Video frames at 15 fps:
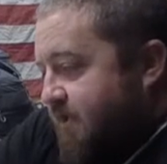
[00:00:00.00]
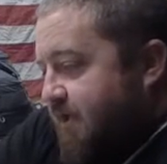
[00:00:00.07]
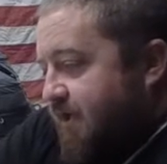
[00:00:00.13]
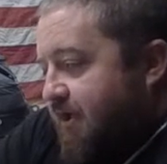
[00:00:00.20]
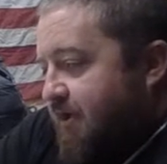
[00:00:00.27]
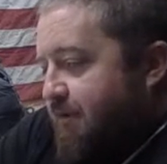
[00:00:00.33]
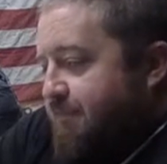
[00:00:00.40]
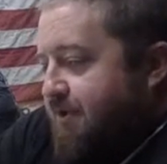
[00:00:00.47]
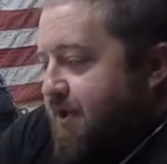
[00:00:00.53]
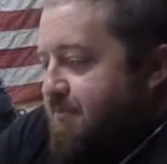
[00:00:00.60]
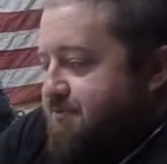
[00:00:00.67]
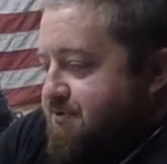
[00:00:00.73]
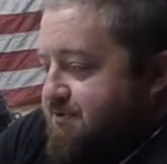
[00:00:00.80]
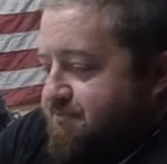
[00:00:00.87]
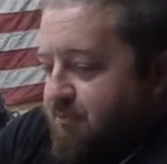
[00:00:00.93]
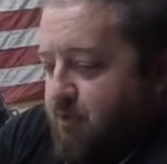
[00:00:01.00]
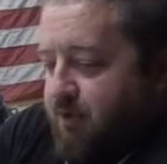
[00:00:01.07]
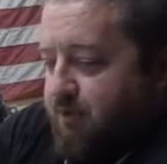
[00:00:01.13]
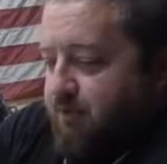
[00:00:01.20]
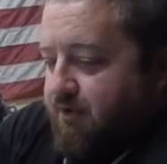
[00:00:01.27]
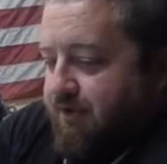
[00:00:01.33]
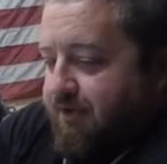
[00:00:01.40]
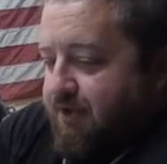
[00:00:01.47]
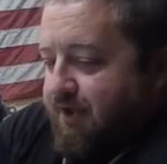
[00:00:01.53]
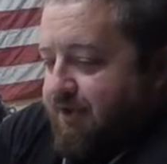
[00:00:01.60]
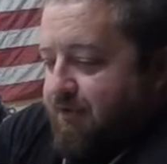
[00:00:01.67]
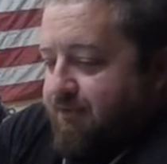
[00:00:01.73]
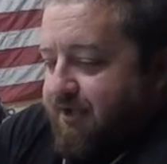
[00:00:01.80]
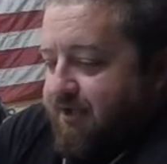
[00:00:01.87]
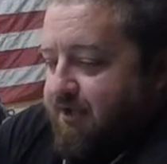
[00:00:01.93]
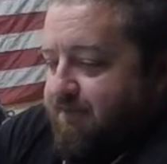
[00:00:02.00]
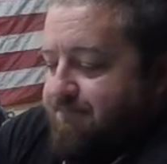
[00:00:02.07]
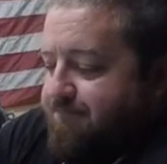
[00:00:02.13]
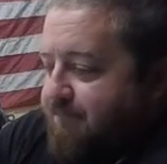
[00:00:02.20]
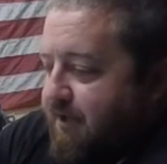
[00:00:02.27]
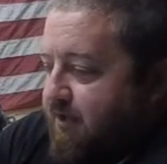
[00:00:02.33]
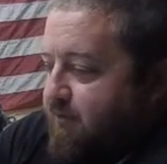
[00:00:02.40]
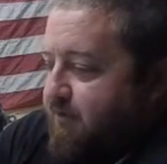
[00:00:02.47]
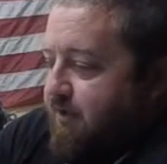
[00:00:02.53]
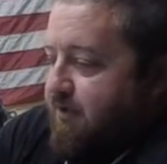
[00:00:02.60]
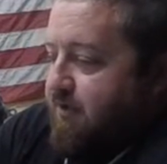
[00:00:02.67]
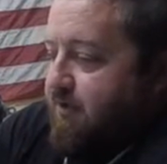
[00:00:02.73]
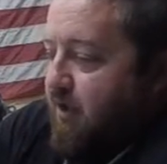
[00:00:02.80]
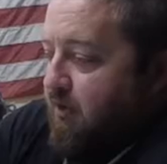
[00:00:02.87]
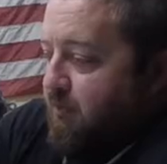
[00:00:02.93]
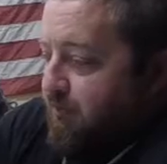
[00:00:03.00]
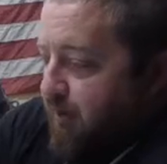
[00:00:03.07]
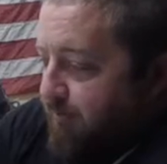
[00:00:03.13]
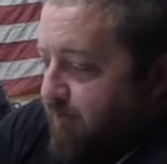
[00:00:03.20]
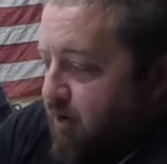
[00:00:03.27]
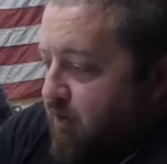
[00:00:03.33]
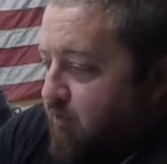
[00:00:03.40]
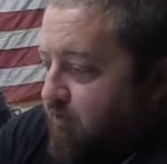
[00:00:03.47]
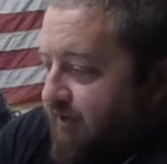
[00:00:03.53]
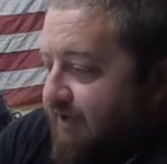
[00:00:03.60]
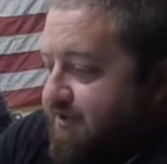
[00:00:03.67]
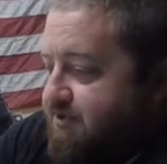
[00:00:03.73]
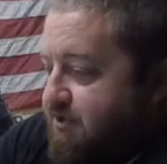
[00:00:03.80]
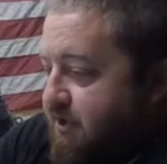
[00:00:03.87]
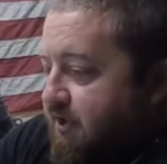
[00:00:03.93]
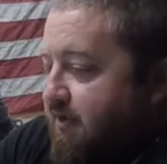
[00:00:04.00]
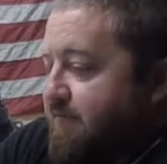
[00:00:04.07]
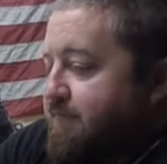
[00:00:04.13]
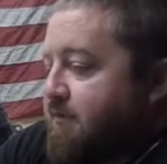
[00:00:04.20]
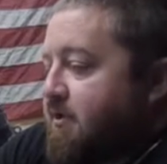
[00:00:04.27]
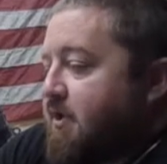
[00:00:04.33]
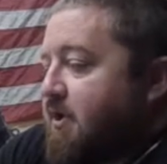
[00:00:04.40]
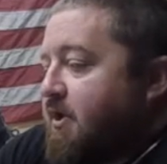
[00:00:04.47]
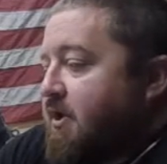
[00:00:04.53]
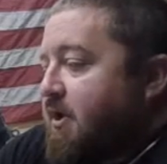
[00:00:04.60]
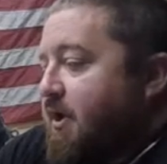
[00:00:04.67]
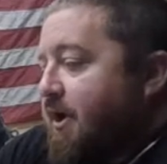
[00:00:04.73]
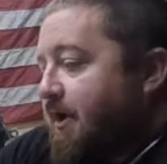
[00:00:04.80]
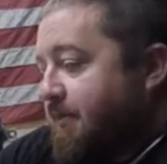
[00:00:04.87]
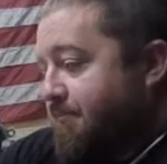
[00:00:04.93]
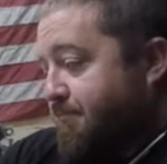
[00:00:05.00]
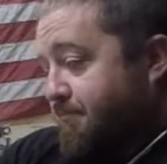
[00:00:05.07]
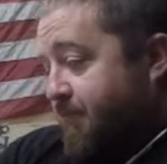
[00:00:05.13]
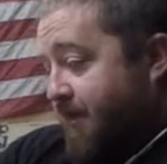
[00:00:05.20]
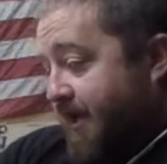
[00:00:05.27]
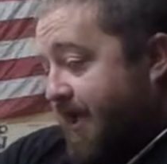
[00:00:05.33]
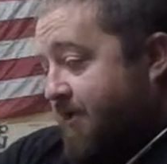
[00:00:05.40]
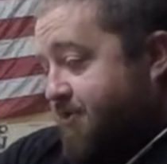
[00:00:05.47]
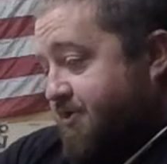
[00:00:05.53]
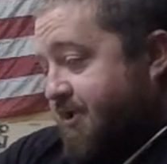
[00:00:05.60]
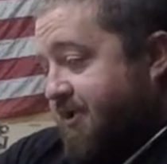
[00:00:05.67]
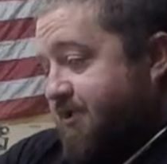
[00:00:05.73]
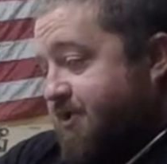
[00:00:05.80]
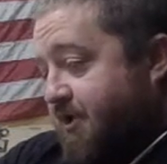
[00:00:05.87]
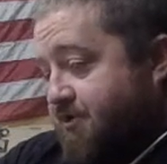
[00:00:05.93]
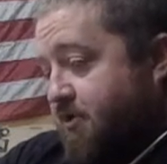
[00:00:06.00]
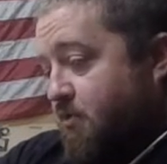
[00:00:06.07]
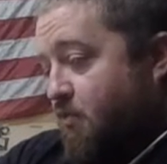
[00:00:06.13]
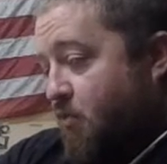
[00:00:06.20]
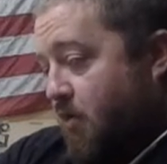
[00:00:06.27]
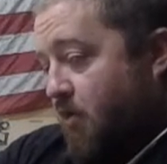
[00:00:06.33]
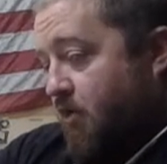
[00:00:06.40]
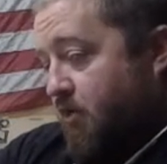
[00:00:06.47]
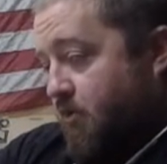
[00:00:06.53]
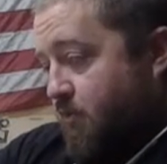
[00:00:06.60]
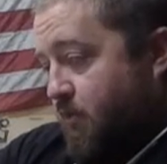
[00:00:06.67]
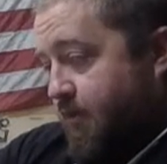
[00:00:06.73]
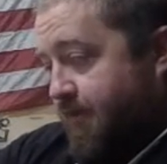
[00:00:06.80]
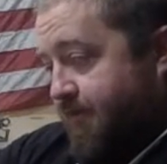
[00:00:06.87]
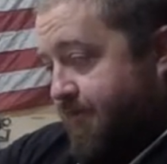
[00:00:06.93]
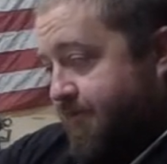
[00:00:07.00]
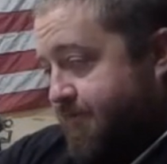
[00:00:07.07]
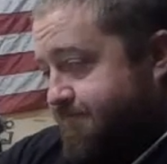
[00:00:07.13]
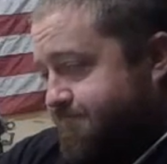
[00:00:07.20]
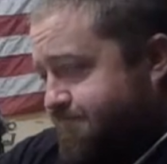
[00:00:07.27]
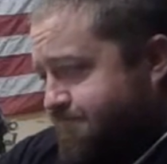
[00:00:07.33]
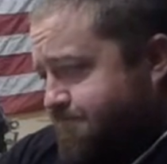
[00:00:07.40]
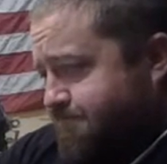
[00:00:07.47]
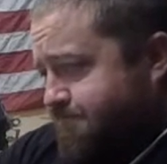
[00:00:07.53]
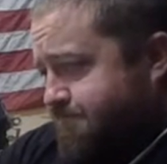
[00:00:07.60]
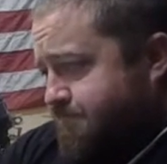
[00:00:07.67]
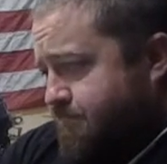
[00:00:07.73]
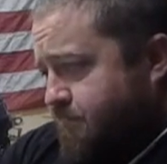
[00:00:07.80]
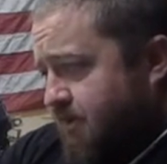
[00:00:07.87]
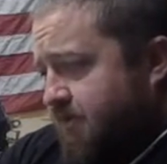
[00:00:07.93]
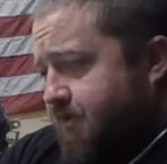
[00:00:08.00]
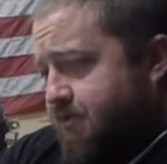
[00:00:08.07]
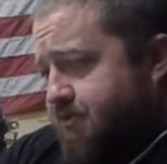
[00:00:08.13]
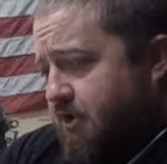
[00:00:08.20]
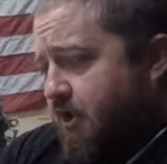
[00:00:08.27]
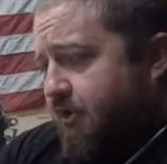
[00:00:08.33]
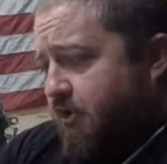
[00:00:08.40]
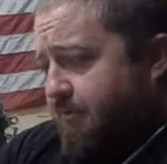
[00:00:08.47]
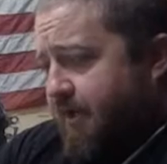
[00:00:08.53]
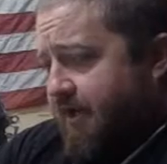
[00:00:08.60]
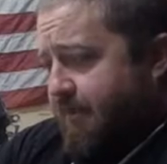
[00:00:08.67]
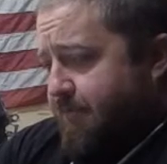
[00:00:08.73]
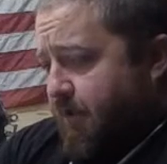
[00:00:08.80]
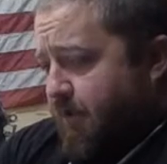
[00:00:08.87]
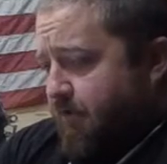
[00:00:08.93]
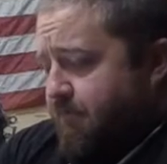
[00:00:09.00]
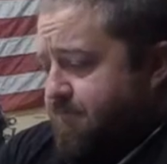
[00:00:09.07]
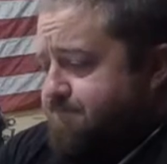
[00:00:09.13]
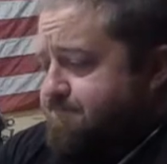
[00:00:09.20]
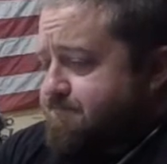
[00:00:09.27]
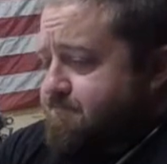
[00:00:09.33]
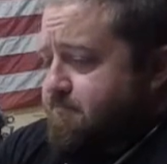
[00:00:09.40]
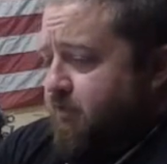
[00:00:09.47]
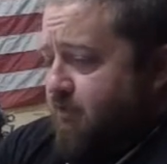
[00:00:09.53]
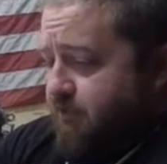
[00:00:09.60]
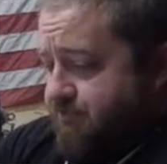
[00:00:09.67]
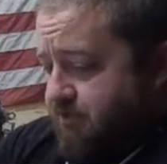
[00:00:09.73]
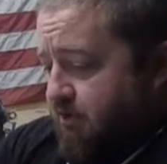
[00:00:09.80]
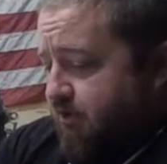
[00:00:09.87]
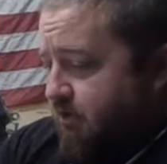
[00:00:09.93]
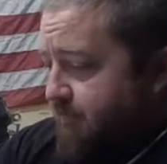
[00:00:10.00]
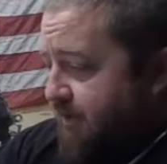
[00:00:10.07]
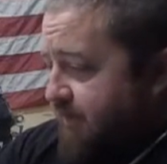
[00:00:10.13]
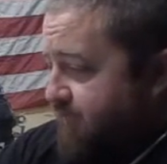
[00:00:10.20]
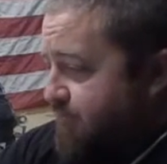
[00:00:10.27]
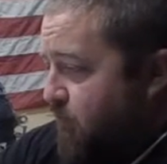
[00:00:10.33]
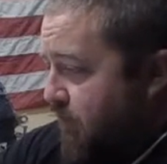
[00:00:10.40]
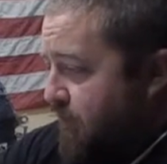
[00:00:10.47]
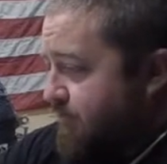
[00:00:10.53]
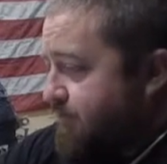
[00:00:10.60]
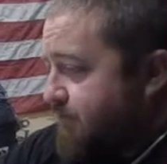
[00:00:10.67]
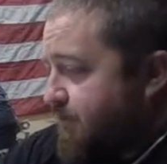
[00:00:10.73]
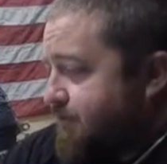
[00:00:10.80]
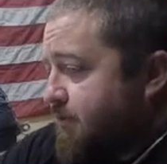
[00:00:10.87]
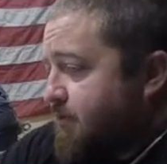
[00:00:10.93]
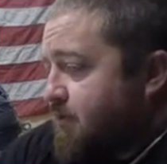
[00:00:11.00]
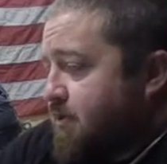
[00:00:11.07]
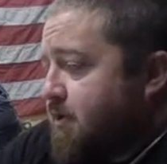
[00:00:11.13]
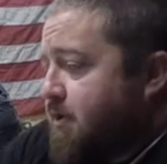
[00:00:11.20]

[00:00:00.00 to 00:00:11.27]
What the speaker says: it comes to the point where I don't need a bottle that tough, and the Nalgene doesn't work with the Sawyer mini bottle or the Sawyer mini water filter.